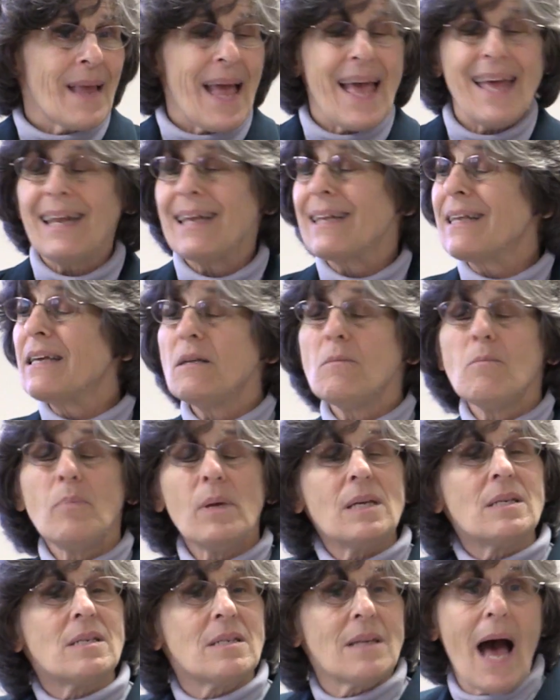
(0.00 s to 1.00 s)
and it can
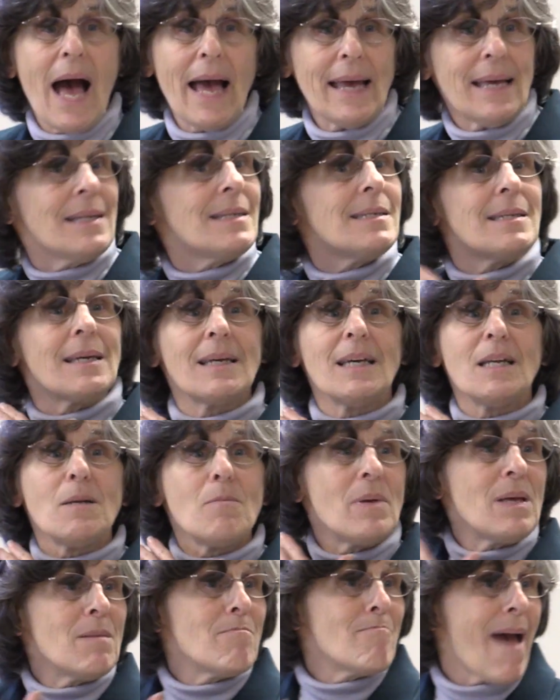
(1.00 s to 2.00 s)
be science, it
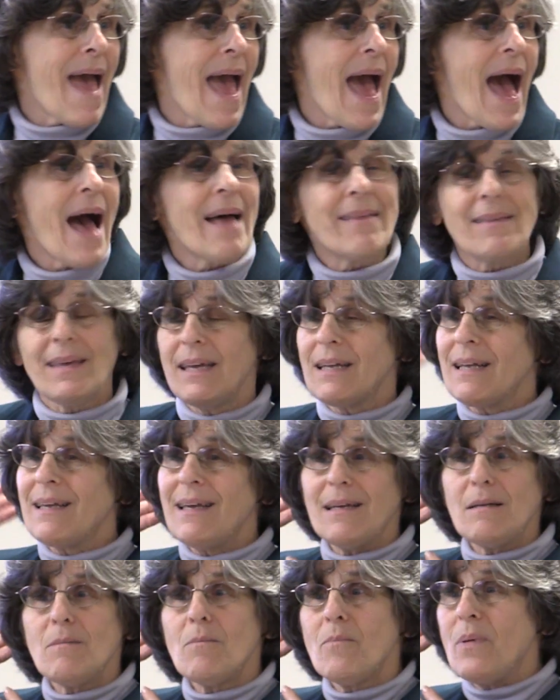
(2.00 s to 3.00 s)
can be math, it
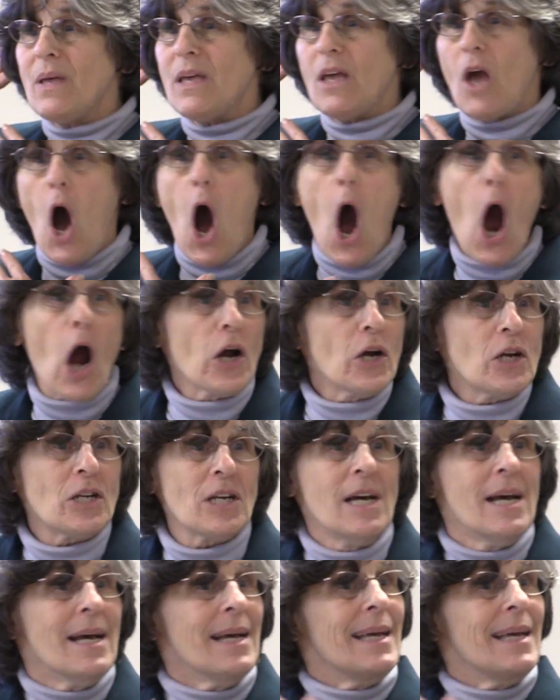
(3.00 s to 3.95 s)
can be art,